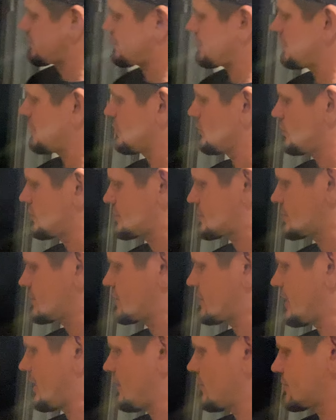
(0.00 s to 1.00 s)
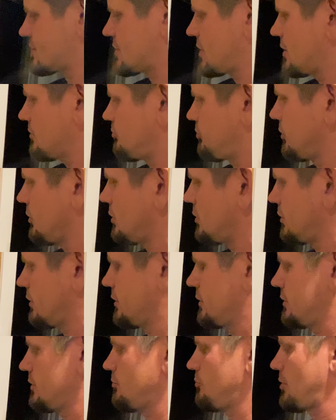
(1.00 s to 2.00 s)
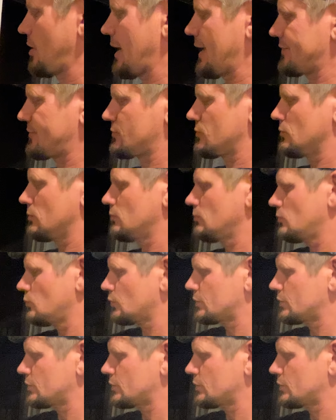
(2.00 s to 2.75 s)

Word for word: thing, which is the outside plug in the bathroom